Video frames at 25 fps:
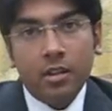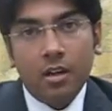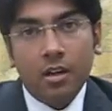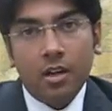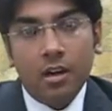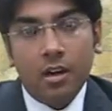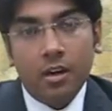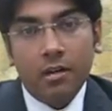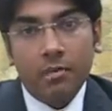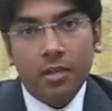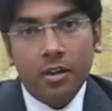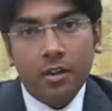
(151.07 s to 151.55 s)

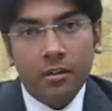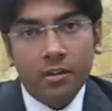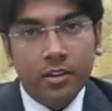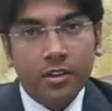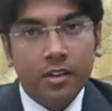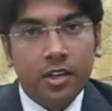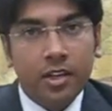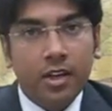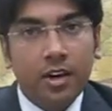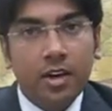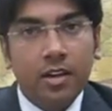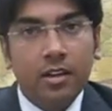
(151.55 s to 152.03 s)

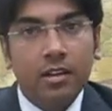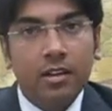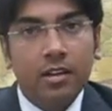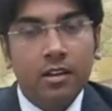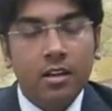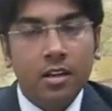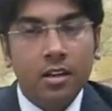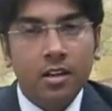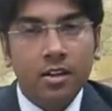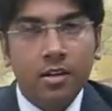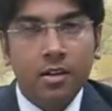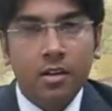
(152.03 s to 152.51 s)
era, the
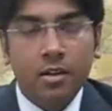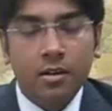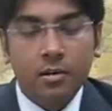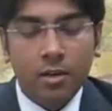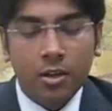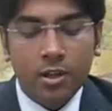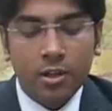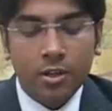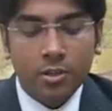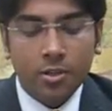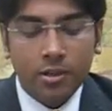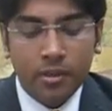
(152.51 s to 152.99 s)
Cultural
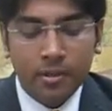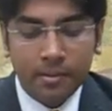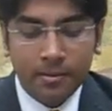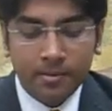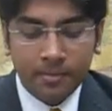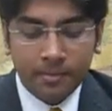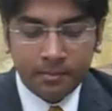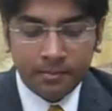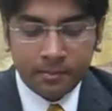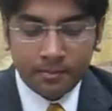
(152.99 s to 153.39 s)
Revolution.